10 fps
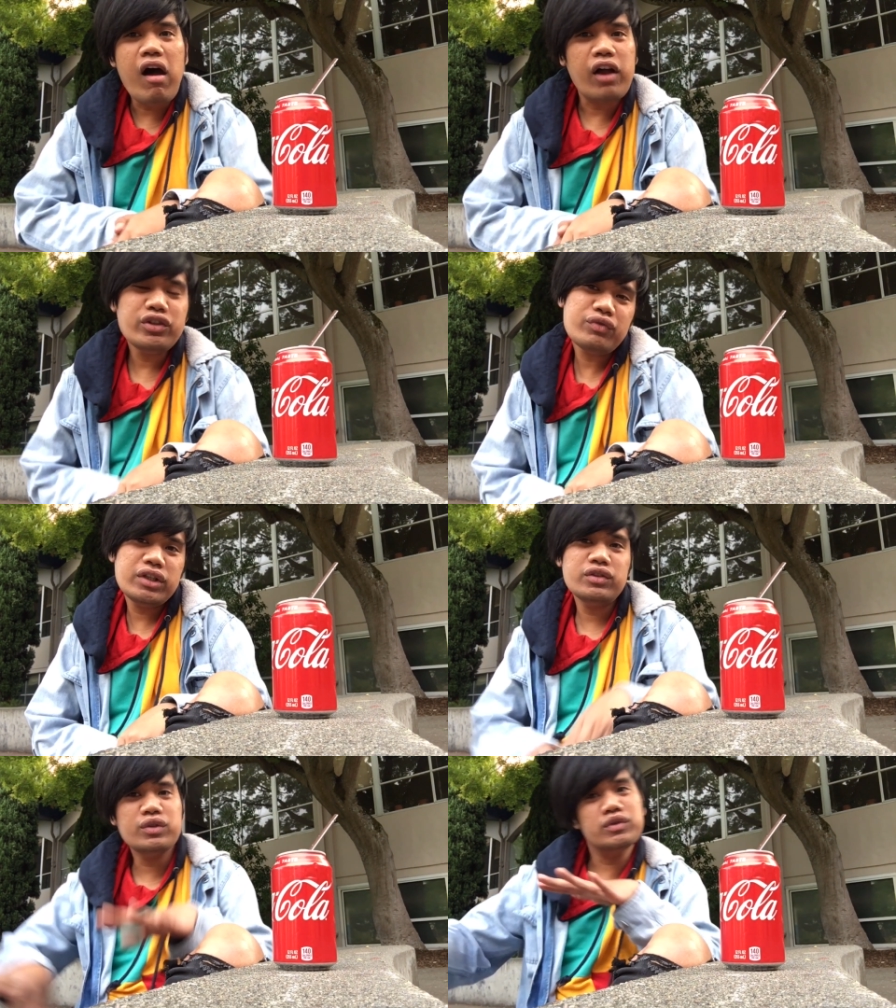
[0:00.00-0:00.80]
are you
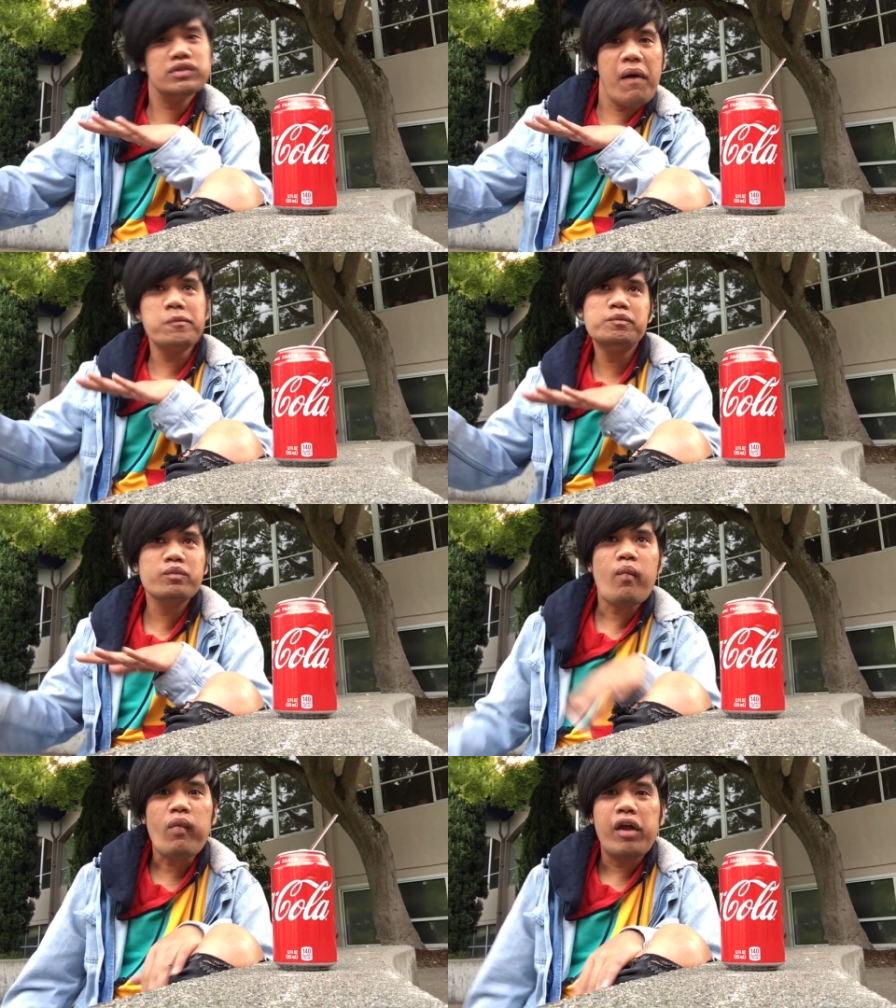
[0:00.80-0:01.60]
ready to
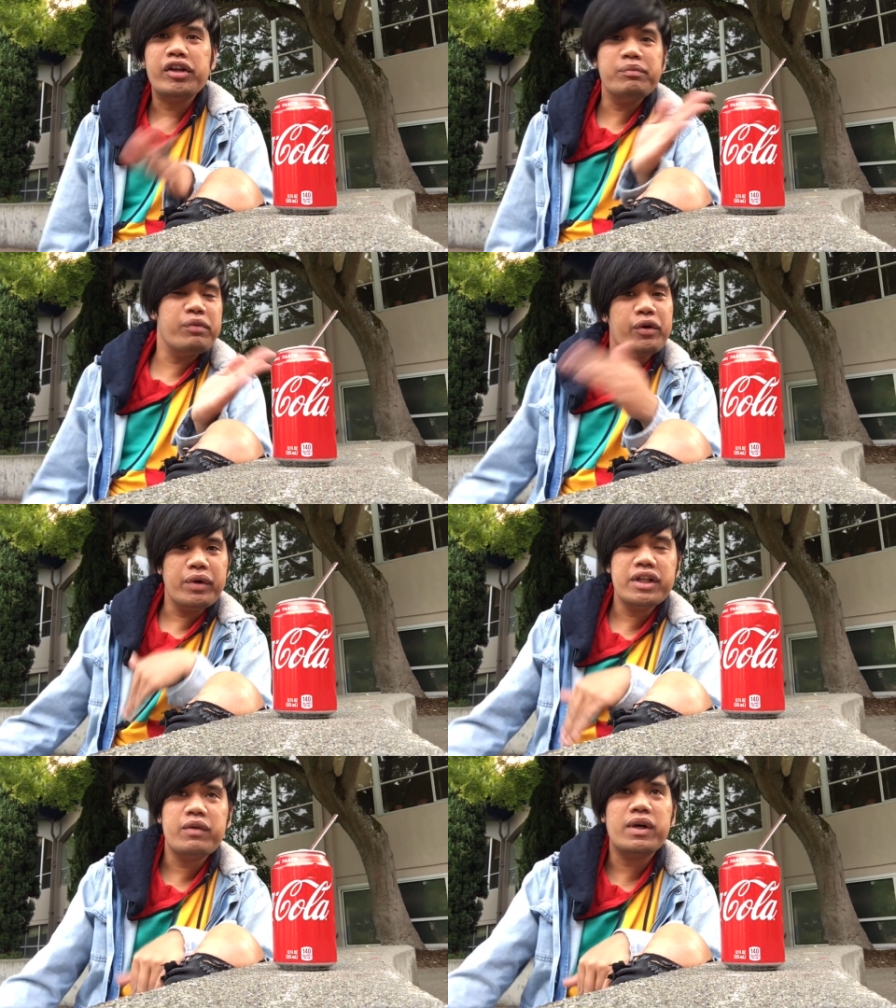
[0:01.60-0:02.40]
keep
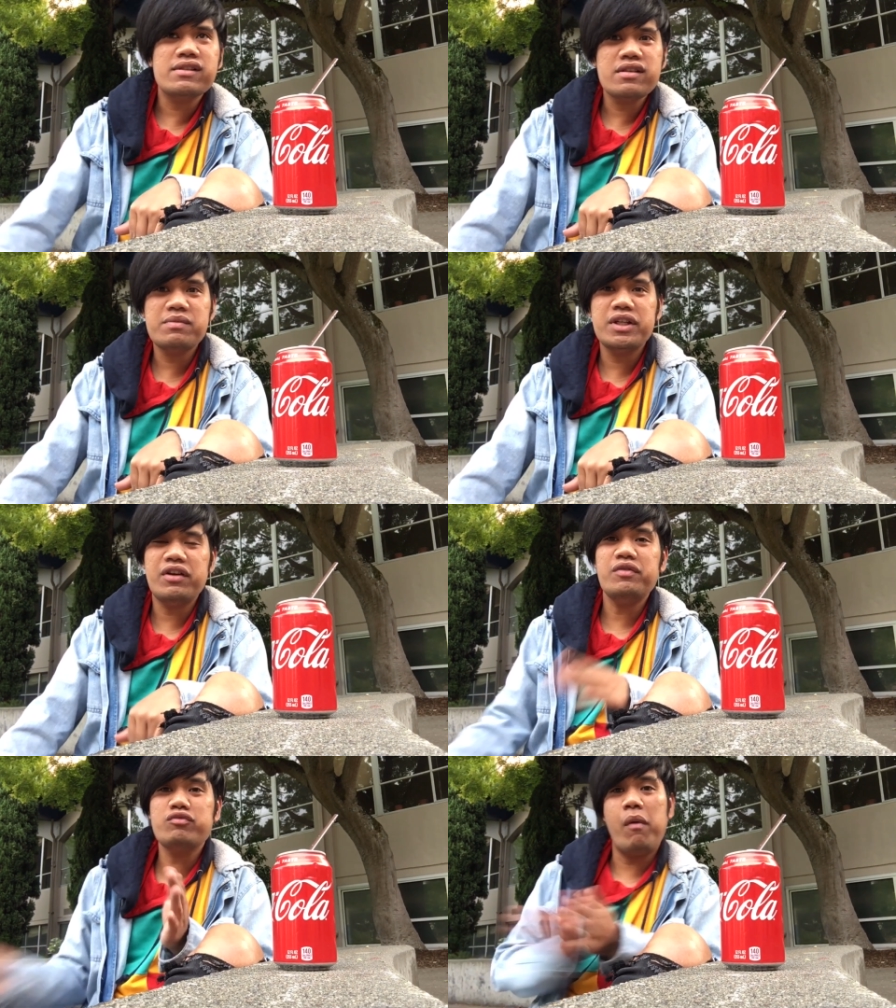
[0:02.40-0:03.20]
forward and watch this
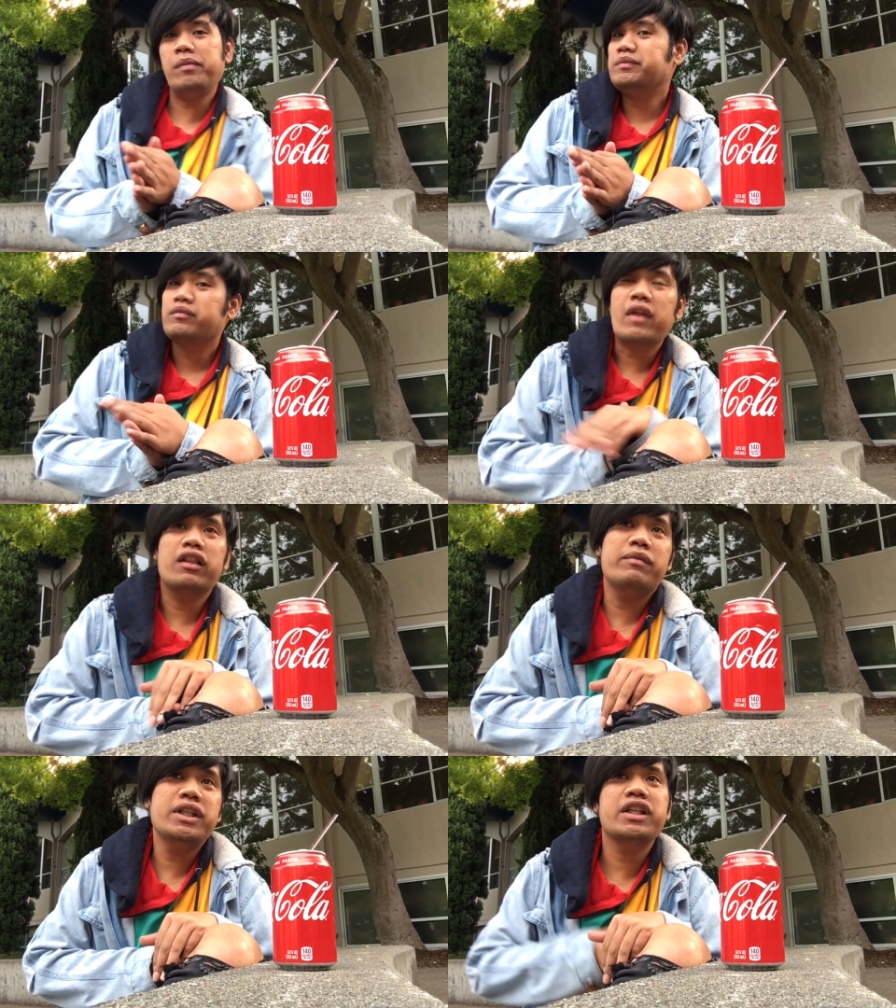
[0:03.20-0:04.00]
video?
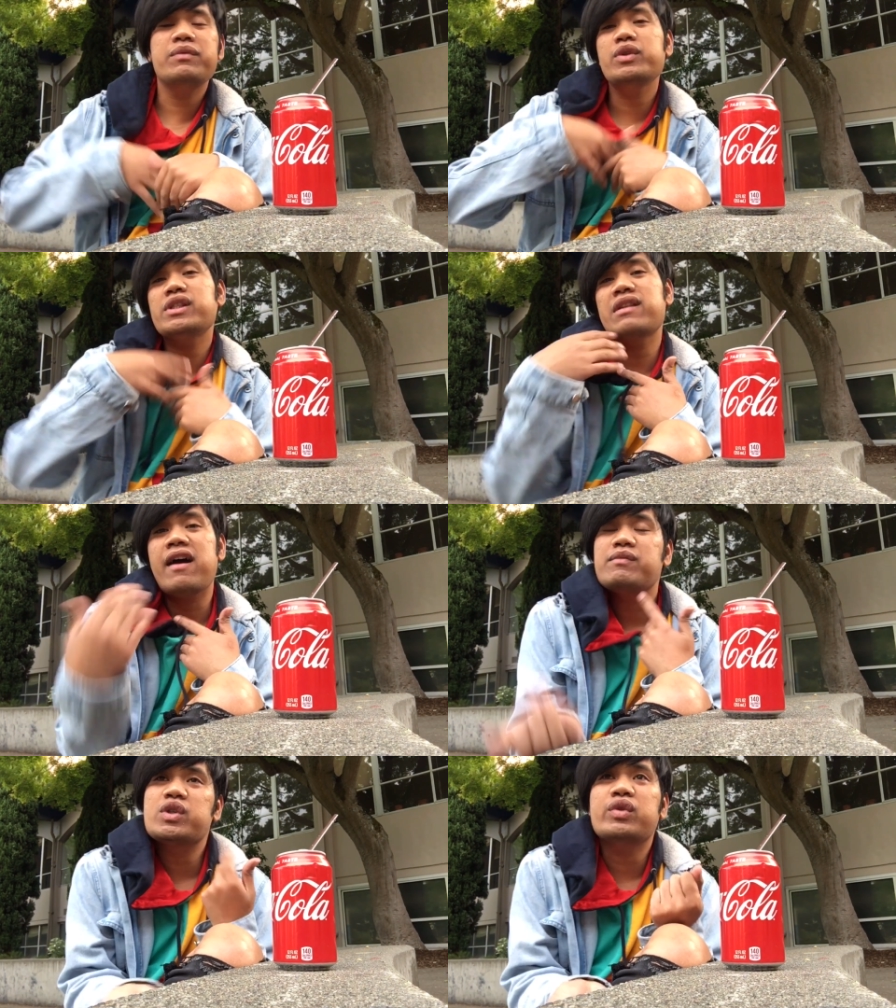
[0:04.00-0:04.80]
Let me give you
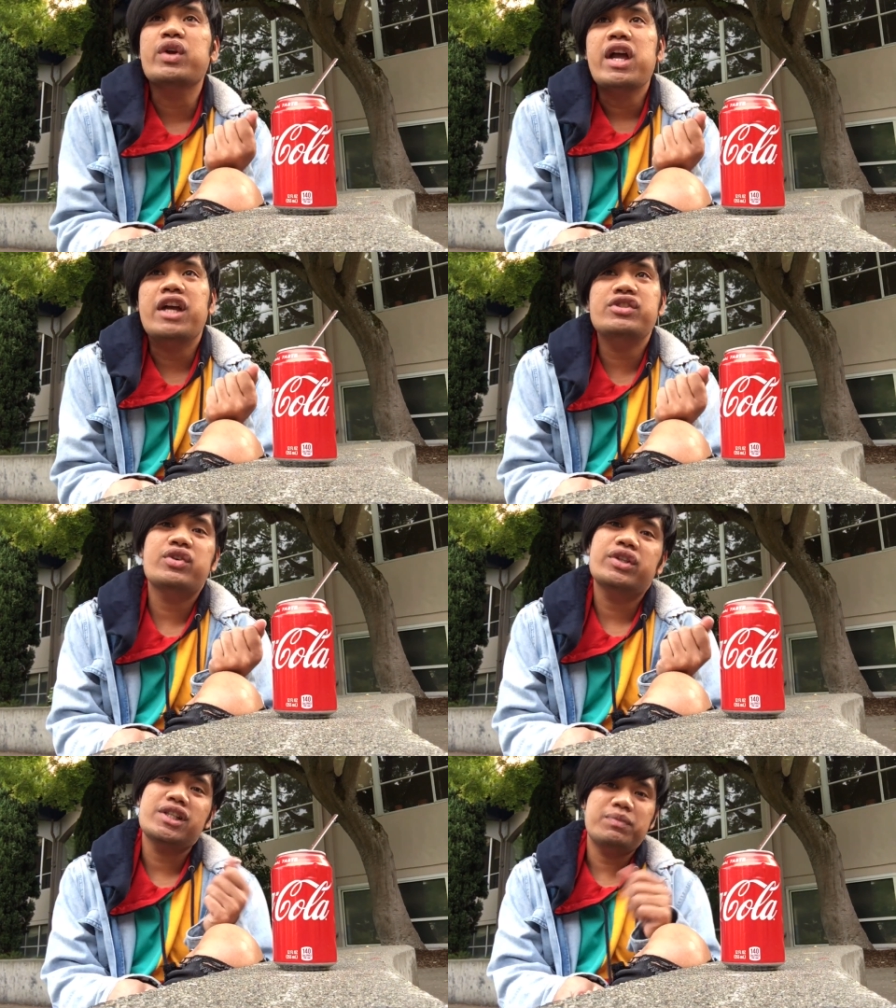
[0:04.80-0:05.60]
time to
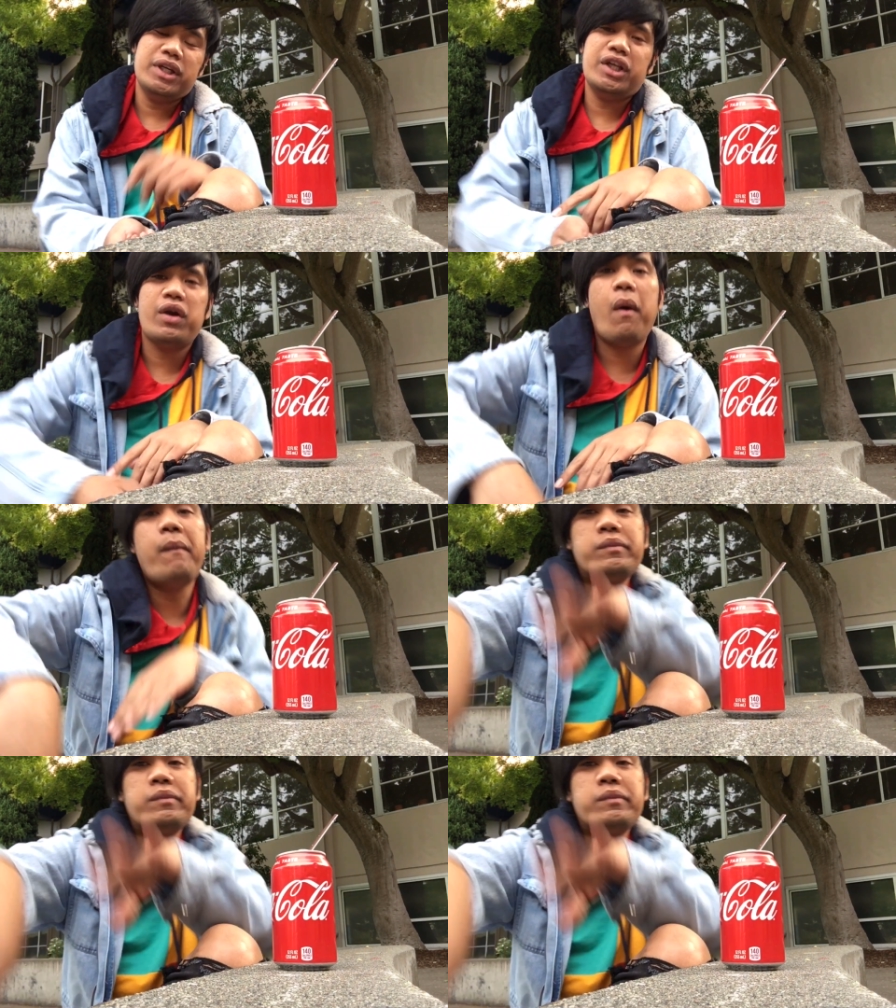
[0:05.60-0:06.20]
enjoy this video.